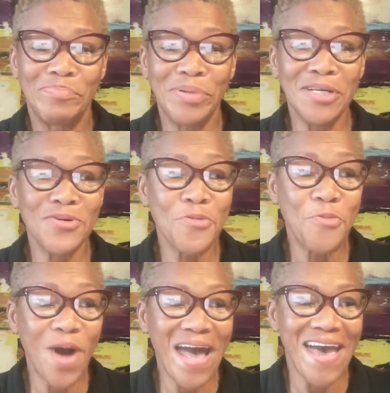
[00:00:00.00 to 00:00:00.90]
but in a
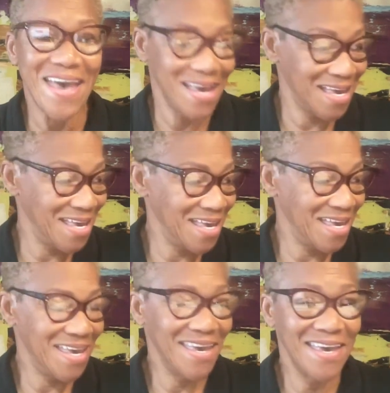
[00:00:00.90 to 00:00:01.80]
way
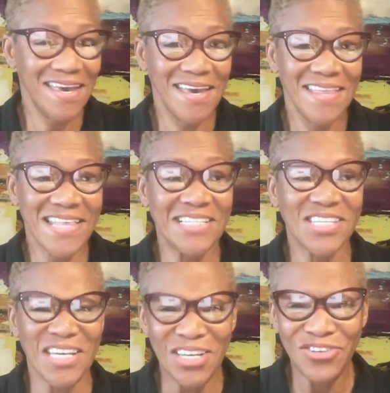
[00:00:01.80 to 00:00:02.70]
that's
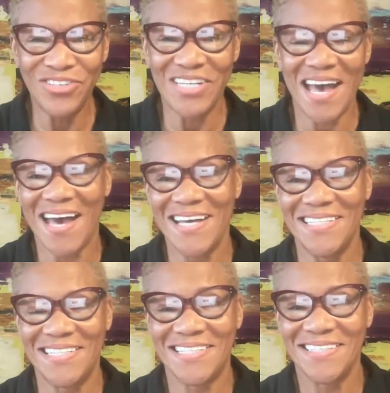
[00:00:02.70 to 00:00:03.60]

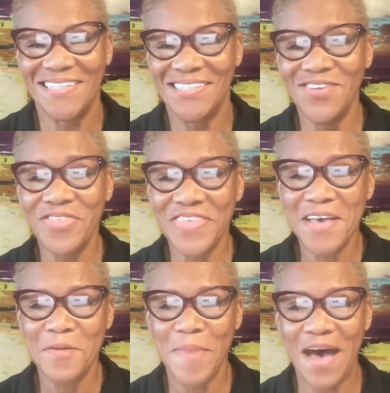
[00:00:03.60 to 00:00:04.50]
energized. So
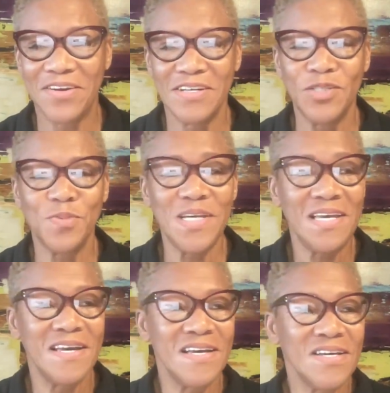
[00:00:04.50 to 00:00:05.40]
think about it as
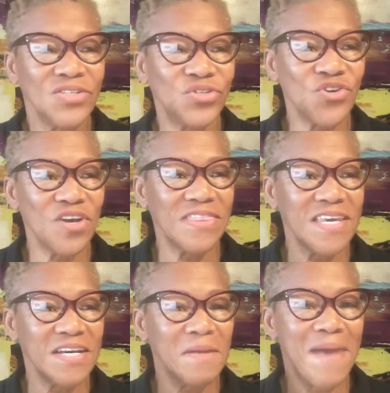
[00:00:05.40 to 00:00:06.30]
we start
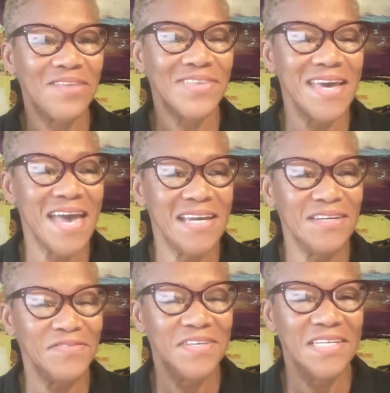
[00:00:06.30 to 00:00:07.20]
thinking about the end
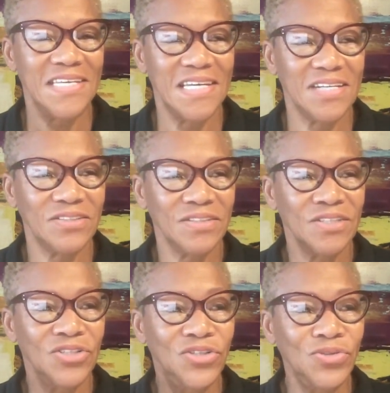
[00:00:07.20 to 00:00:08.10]
of the year.
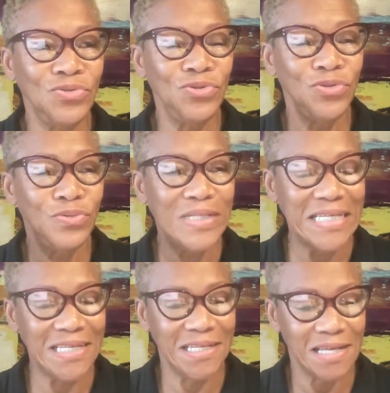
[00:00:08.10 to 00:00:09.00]
Do you
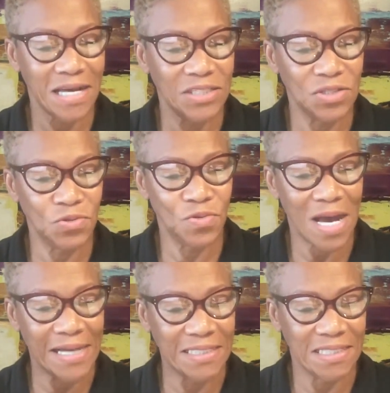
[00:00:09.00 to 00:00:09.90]
need a new
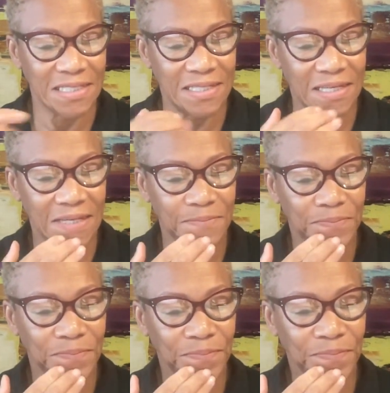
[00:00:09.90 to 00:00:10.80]
identity?
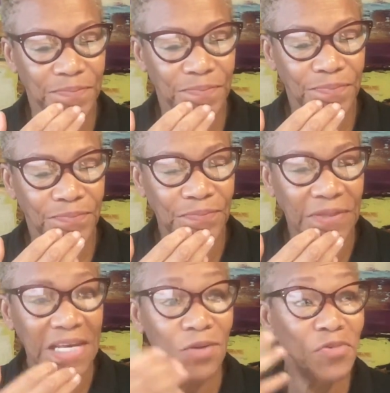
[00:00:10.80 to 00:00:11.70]

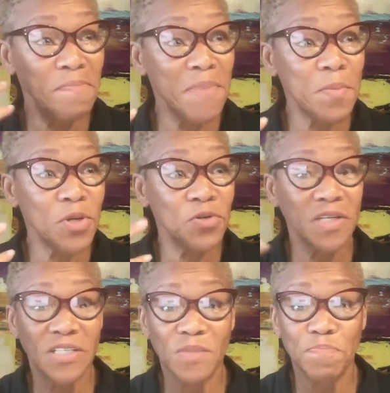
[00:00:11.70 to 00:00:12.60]
And remember, you
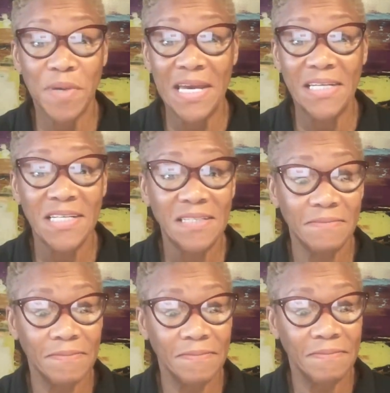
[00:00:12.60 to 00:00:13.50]
can expand it,
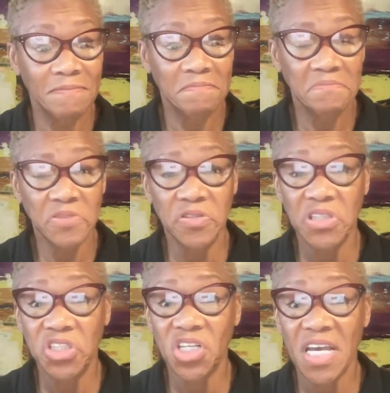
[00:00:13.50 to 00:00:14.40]
you
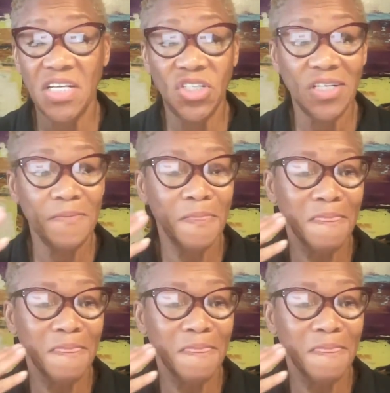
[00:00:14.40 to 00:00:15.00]
can change it,